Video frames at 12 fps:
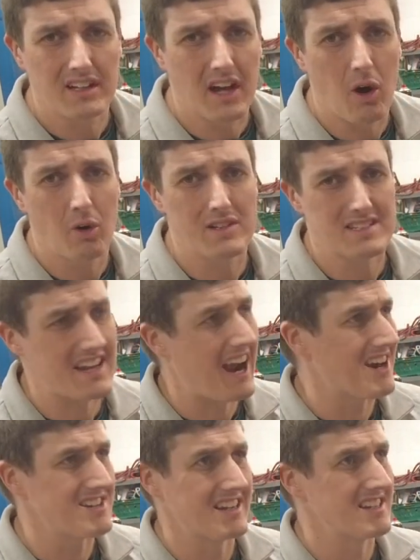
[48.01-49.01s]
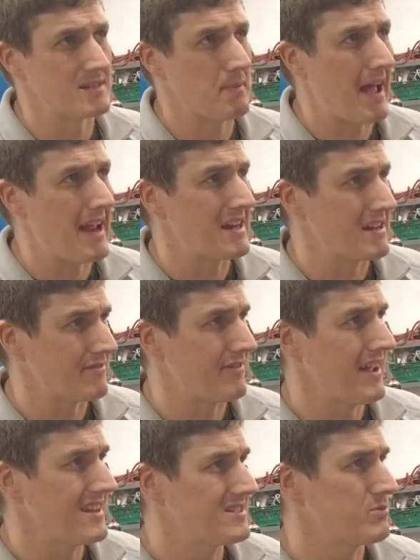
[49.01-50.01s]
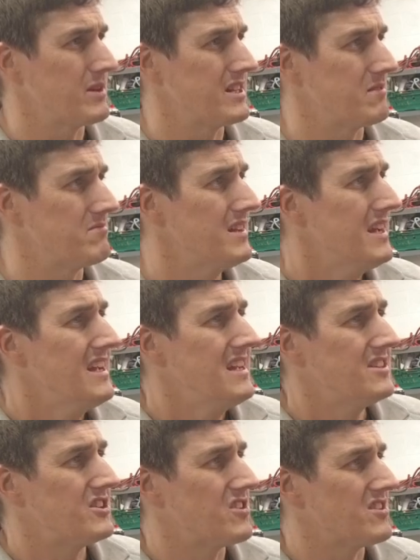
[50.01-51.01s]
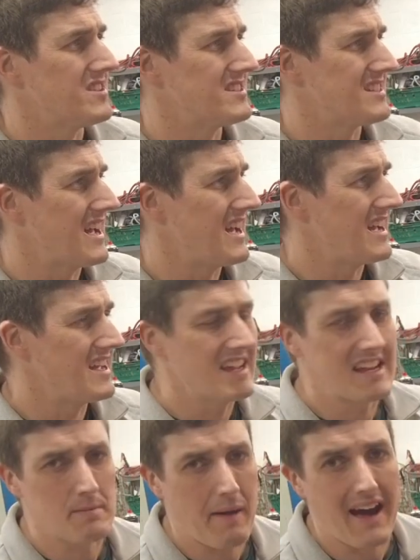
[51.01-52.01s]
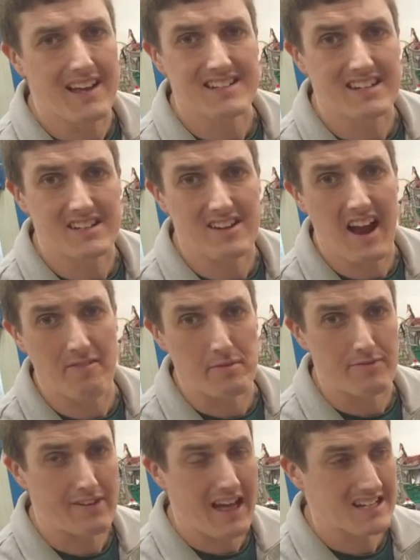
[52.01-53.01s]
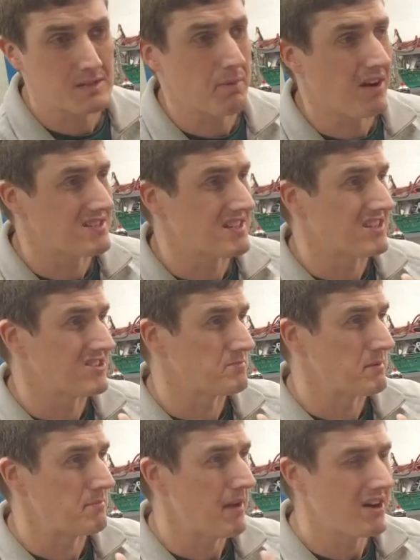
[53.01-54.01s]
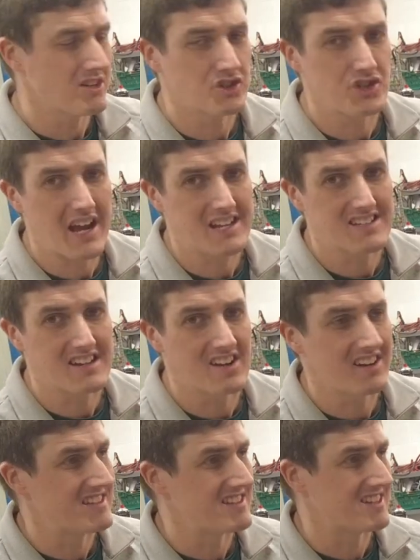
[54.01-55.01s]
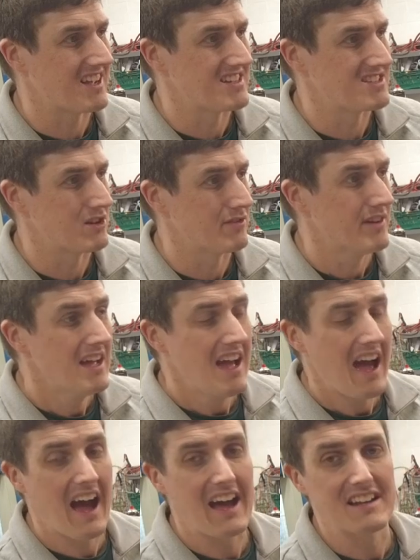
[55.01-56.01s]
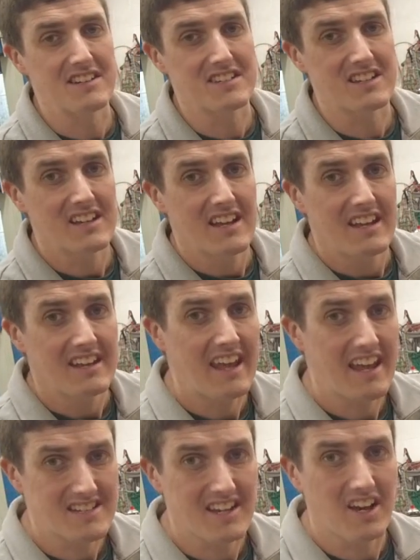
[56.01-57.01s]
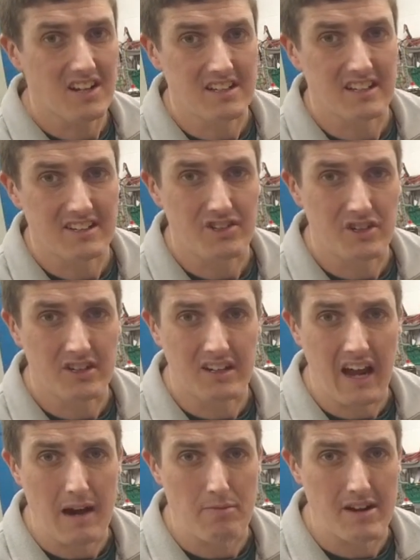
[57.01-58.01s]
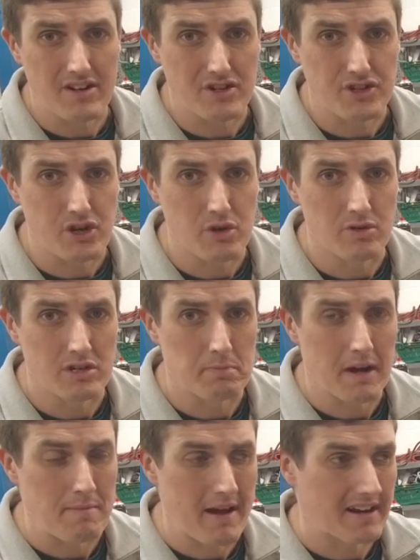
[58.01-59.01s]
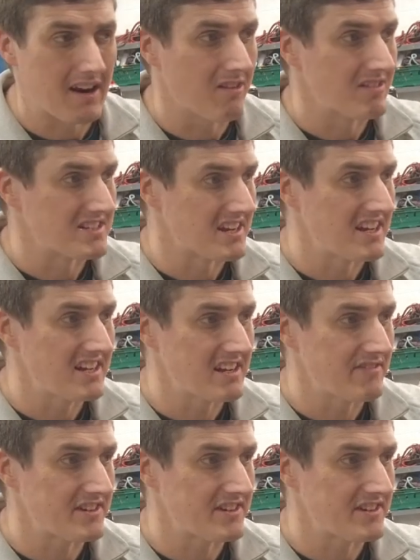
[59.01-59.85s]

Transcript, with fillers: cold starting is a pain in the face with them. There's, in the past, there have been flat spots and there's been blocked jets and all of this kind of stuff. And yes, I got the carburetors tuned by Ben Lawrence and he did a